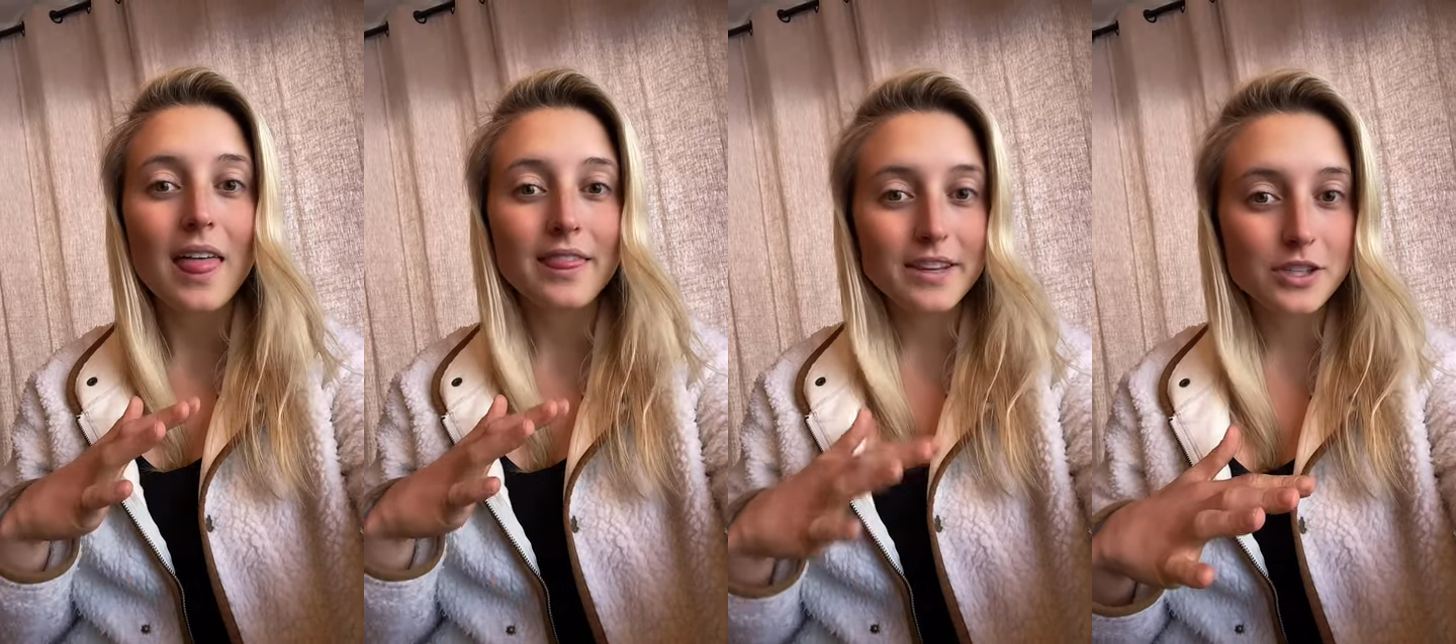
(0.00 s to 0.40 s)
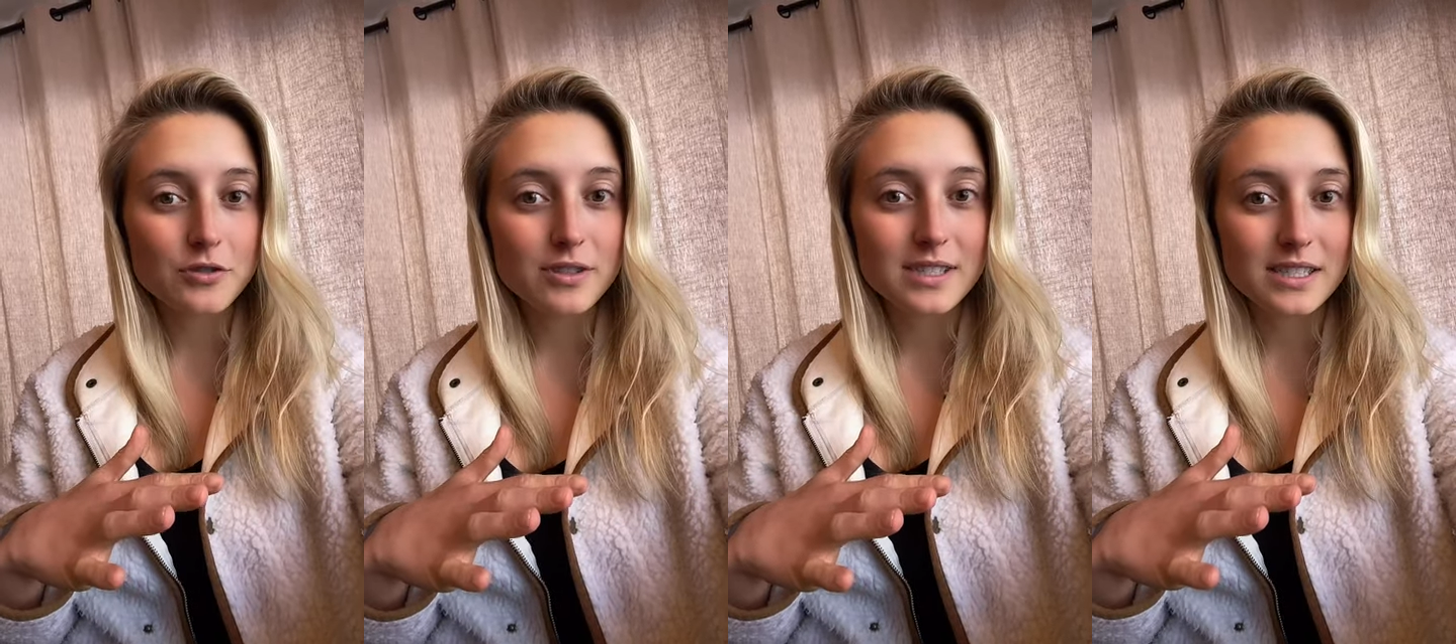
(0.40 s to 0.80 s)
These
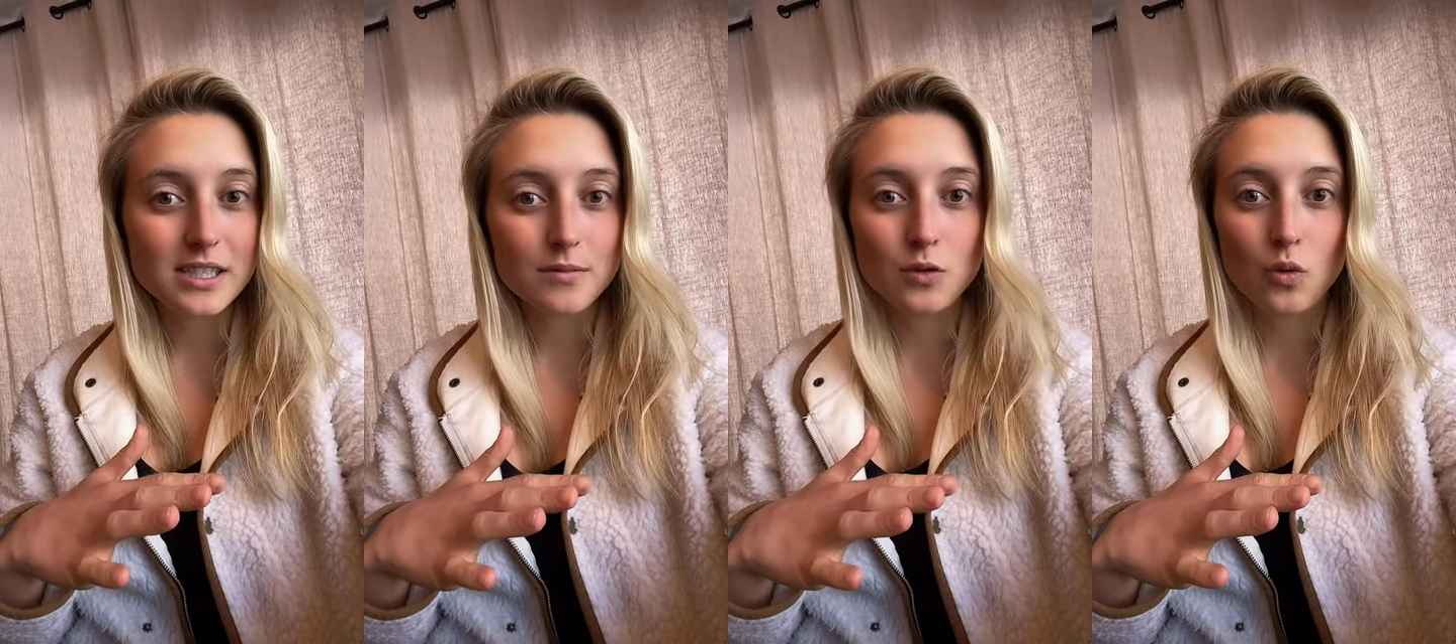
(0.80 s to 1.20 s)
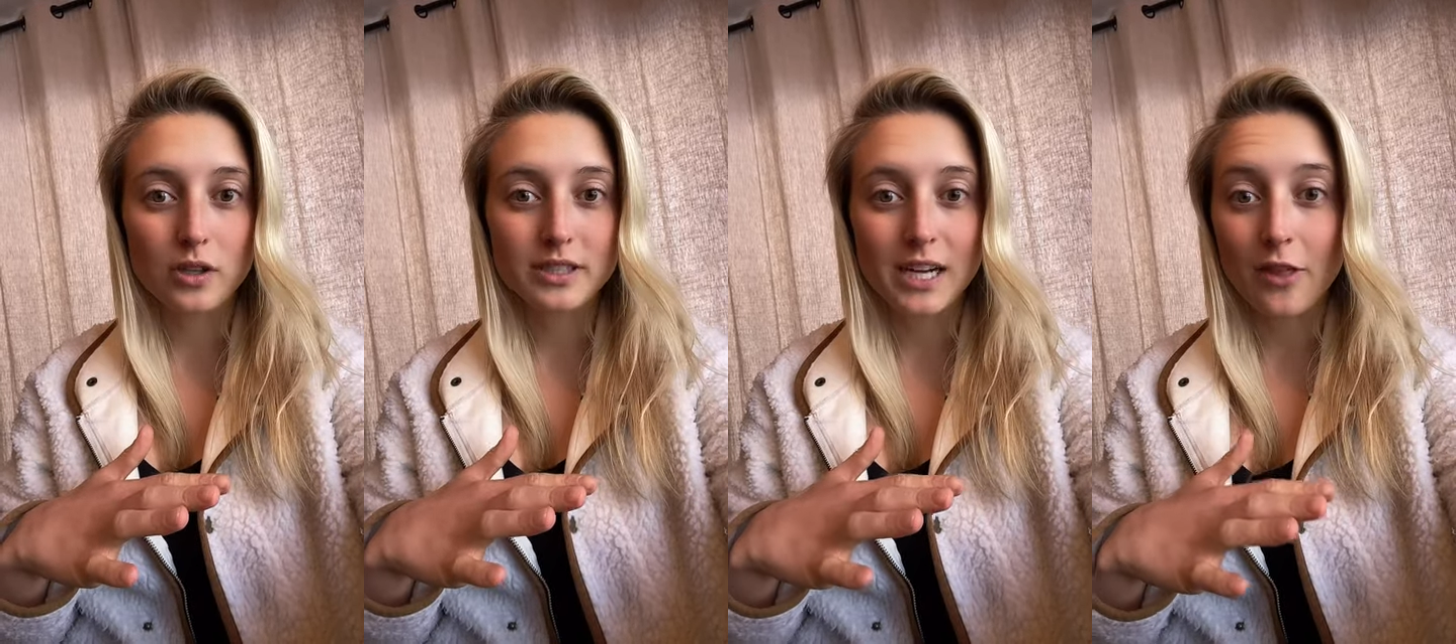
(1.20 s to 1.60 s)
three systems
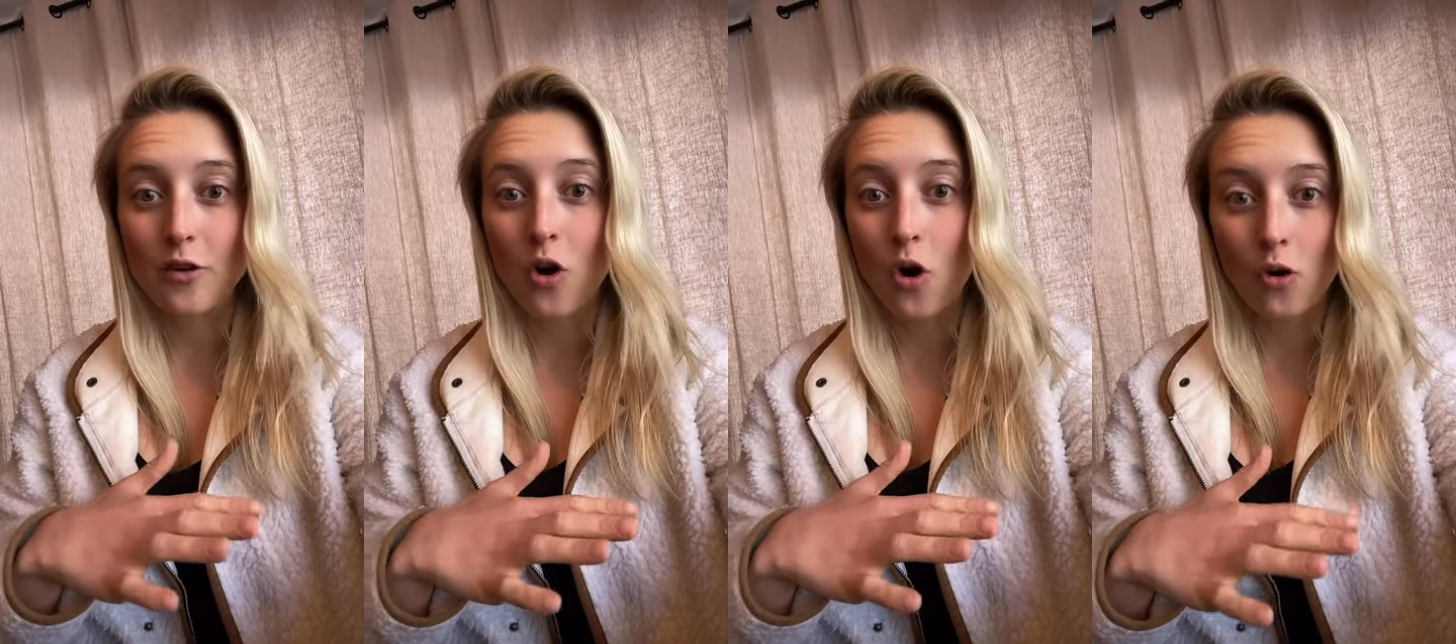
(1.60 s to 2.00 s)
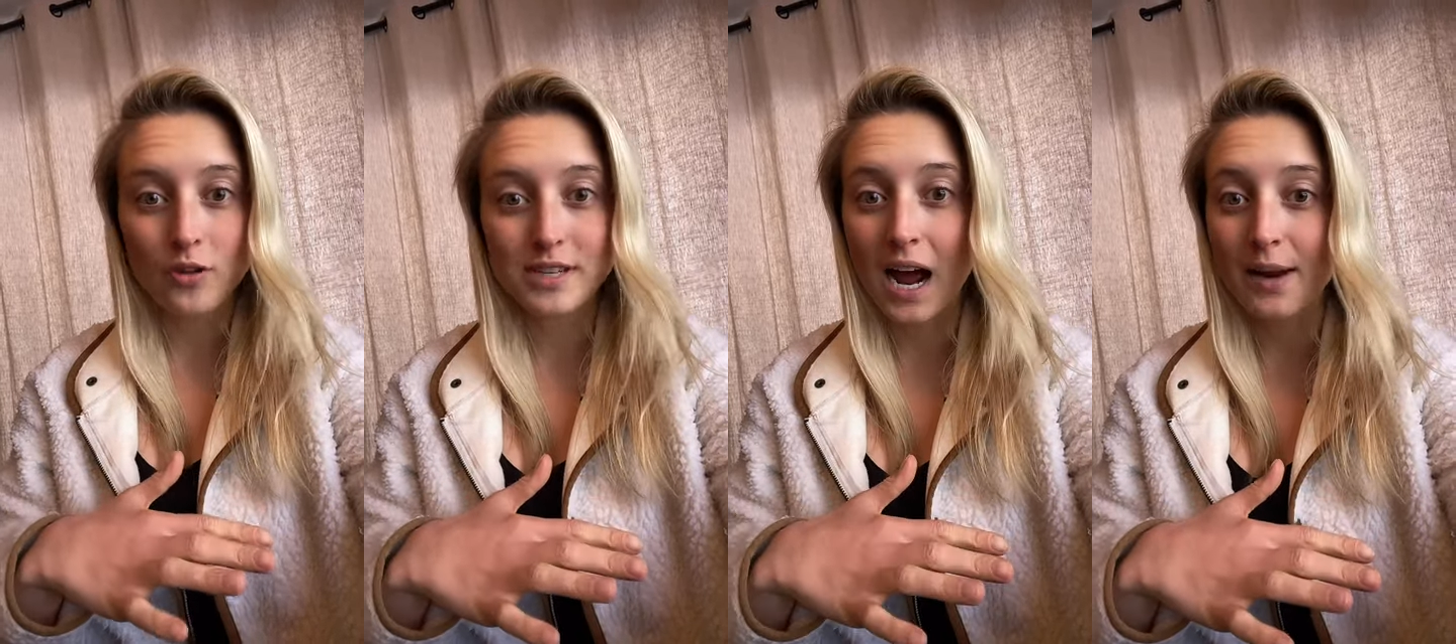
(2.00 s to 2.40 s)
work together all
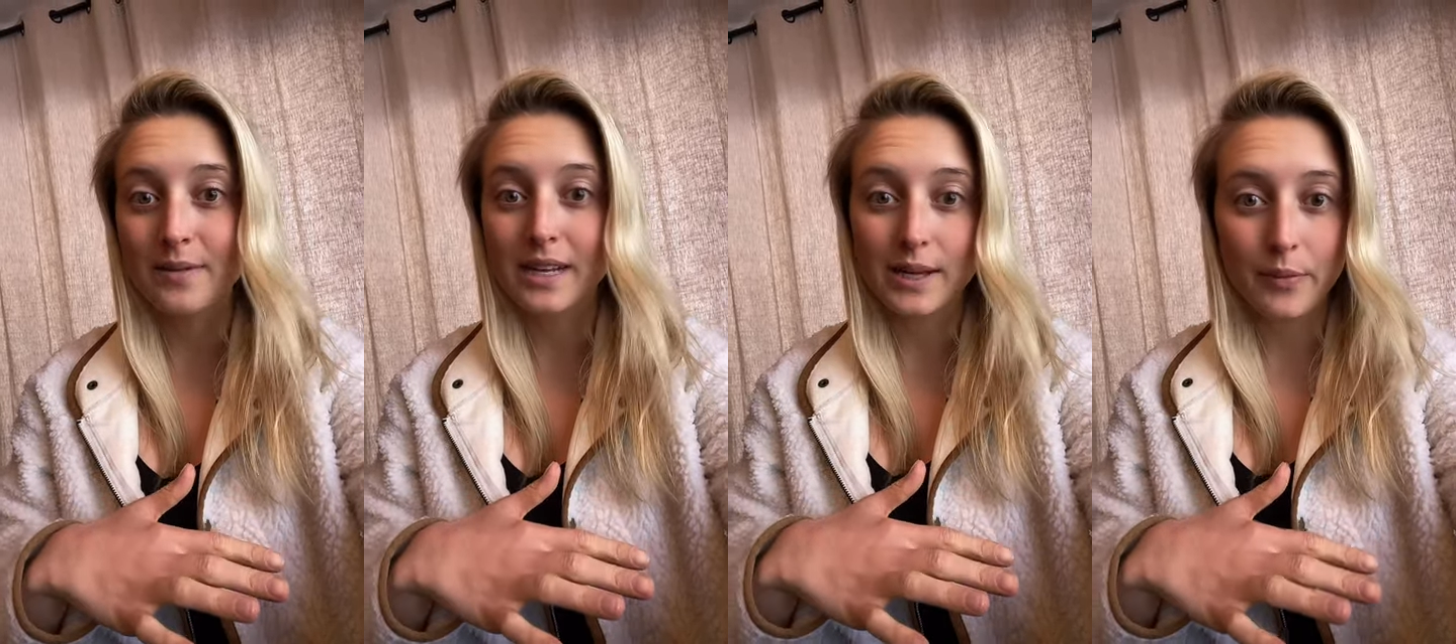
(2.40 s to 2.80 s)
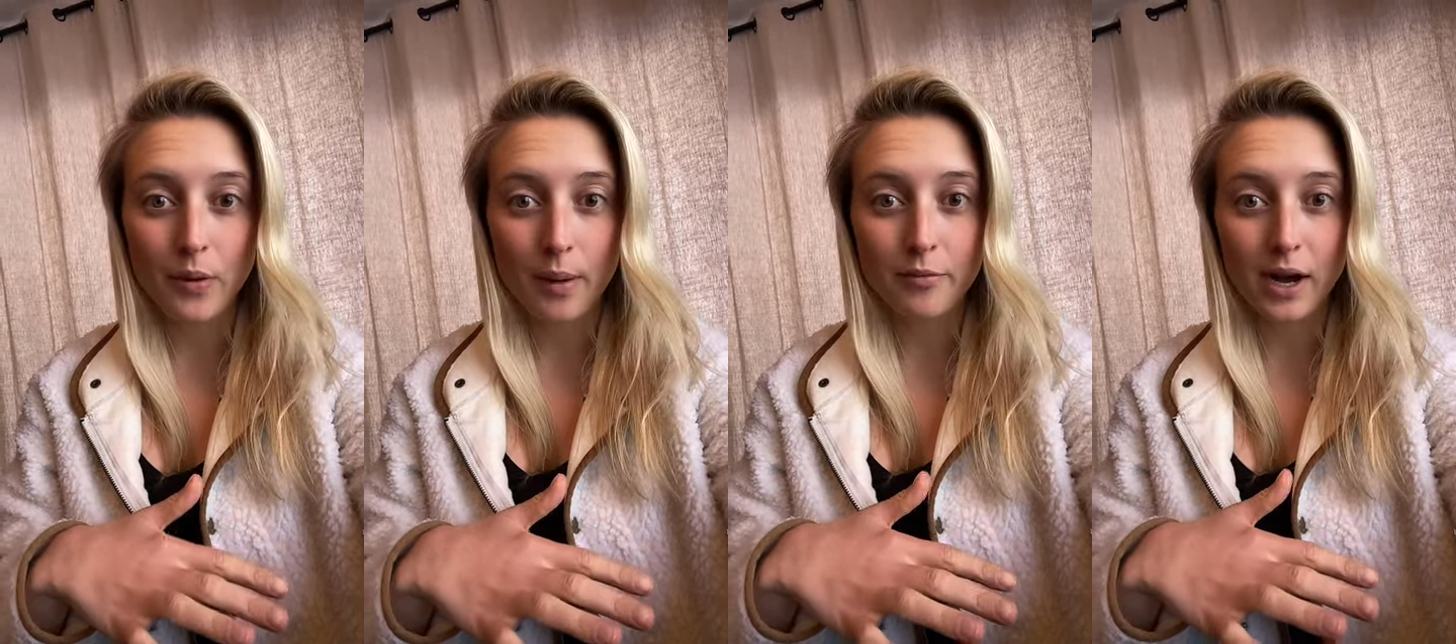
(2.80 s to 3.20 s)
the time to keep
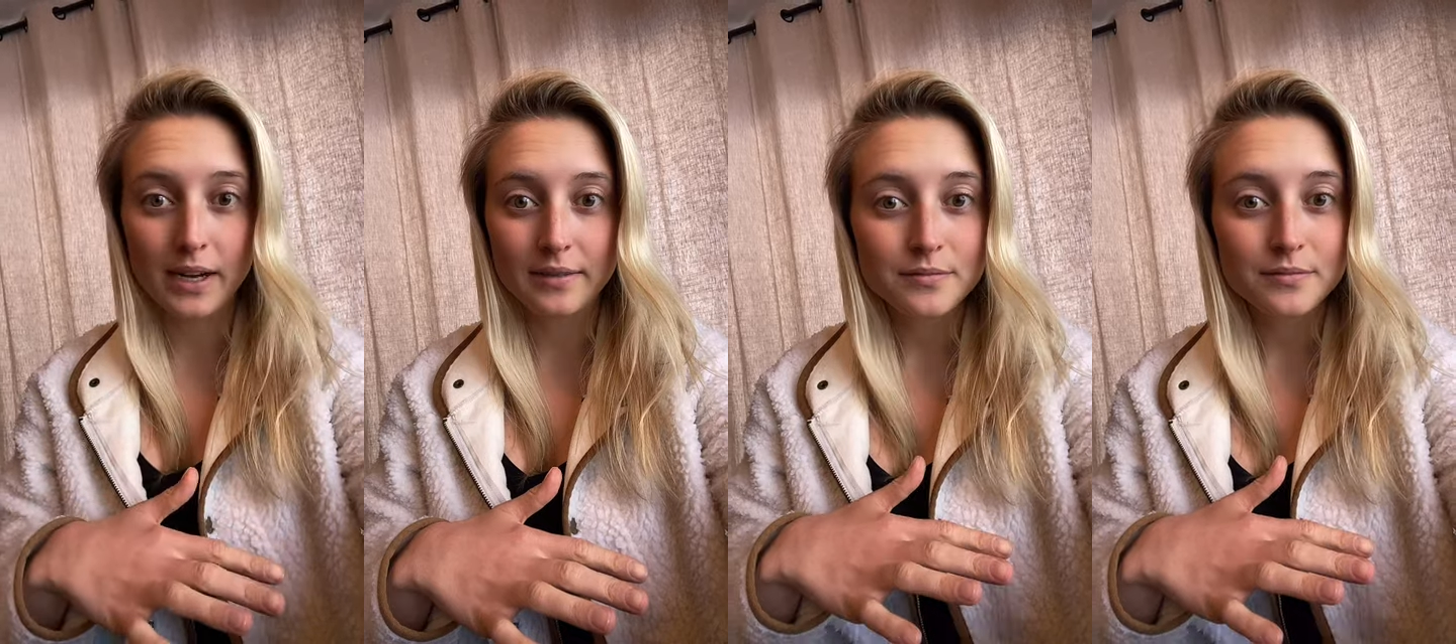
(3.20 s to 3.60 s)
you upright.